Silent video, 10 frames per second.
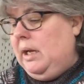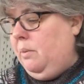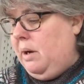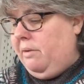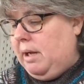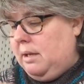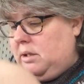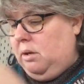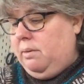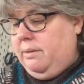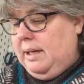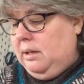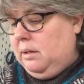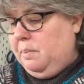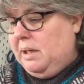where I get to, I
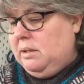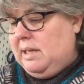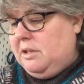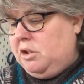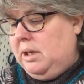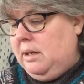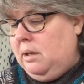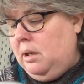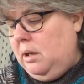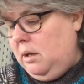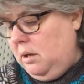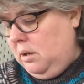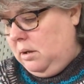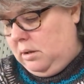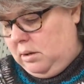think, because last year
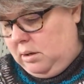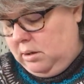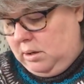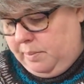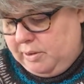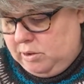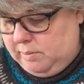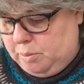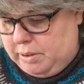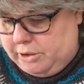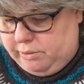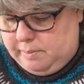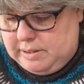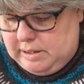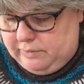I put too much pressure on
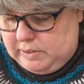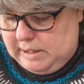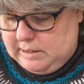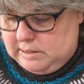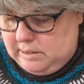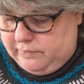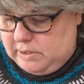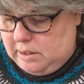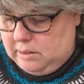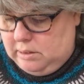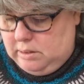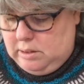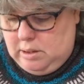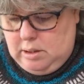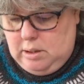myself to get stuff done,
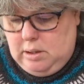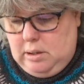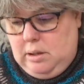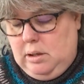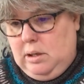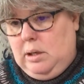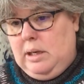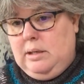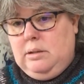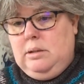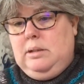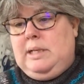and it